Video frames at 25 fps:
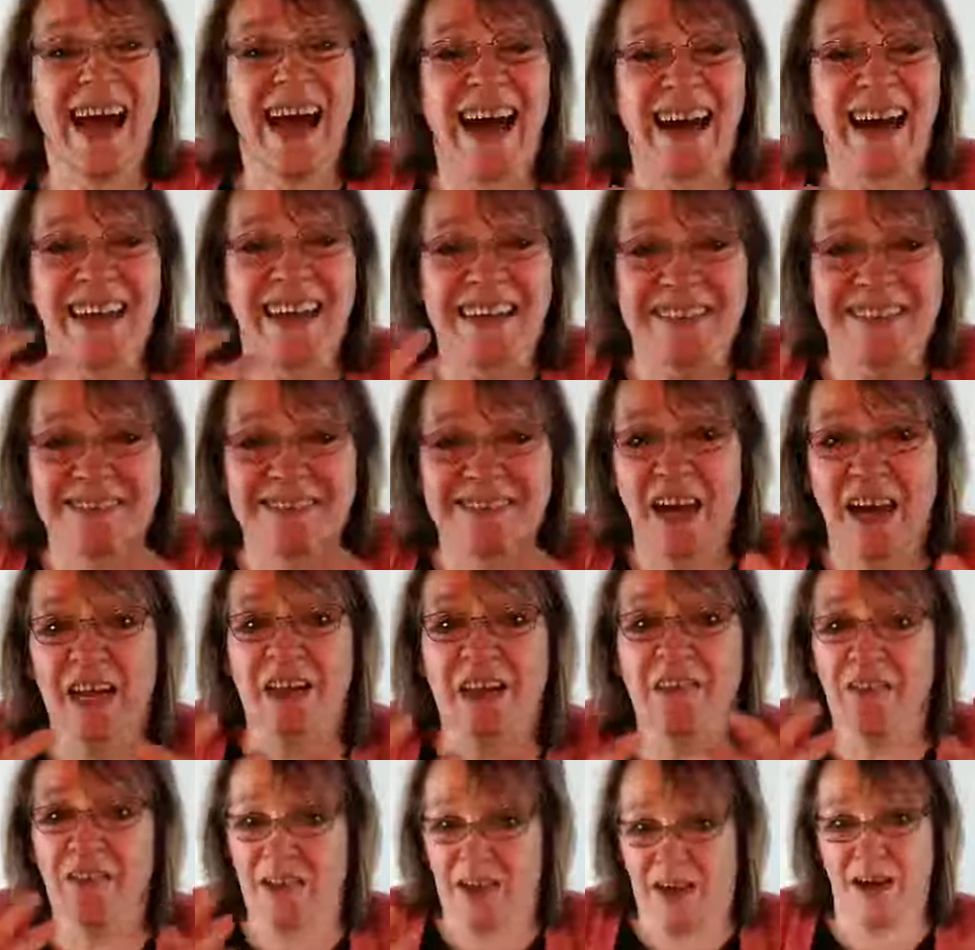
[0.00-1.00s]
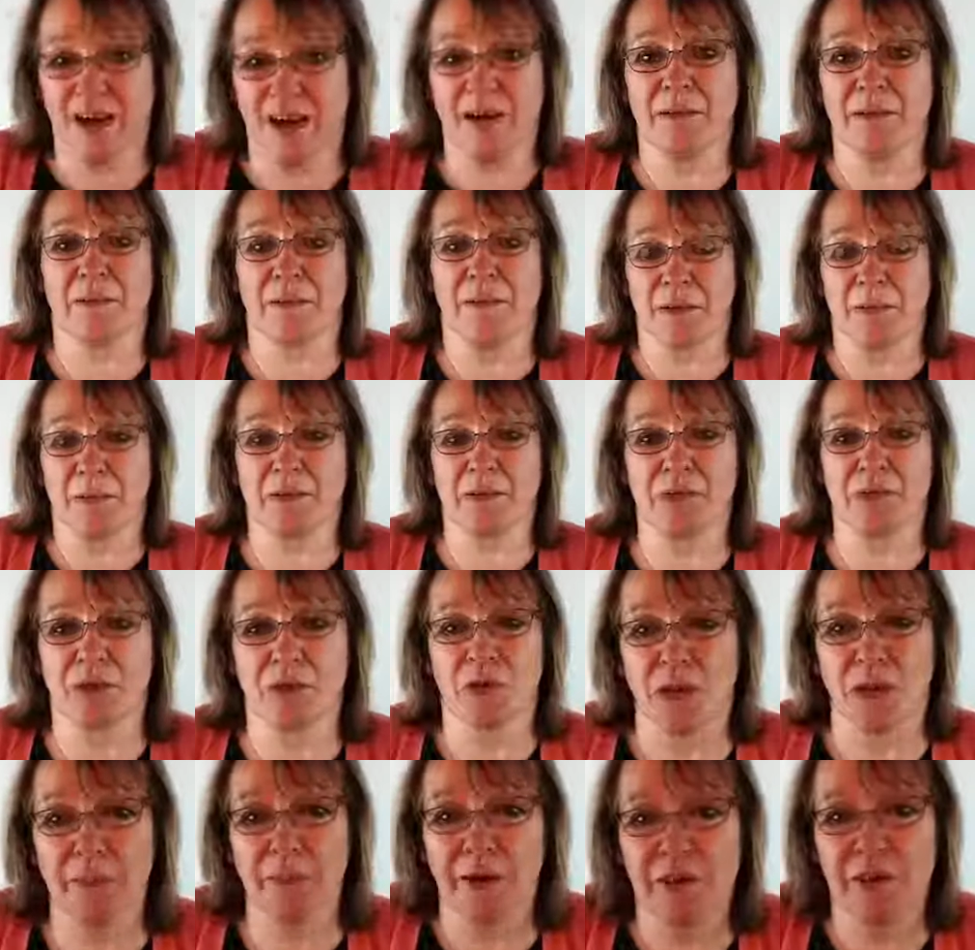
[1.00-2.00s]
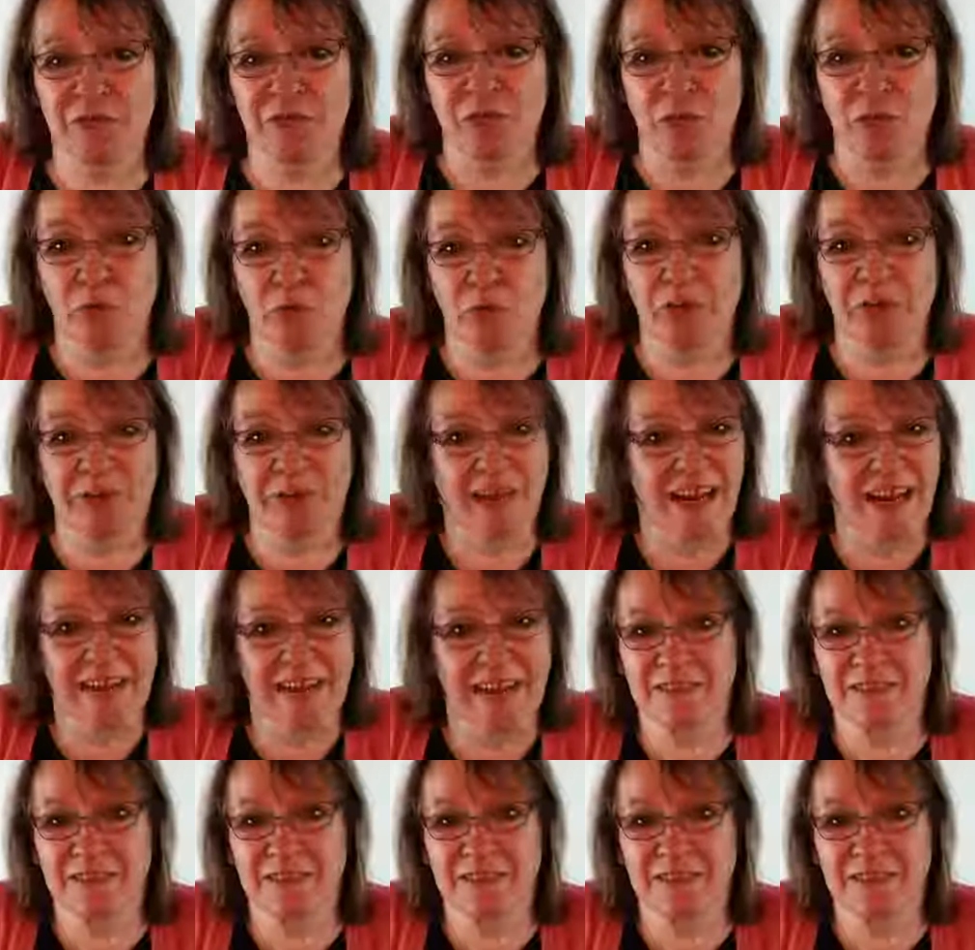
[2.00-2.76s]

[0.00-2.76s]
And inside of that, I'm going to be talking about storytelling.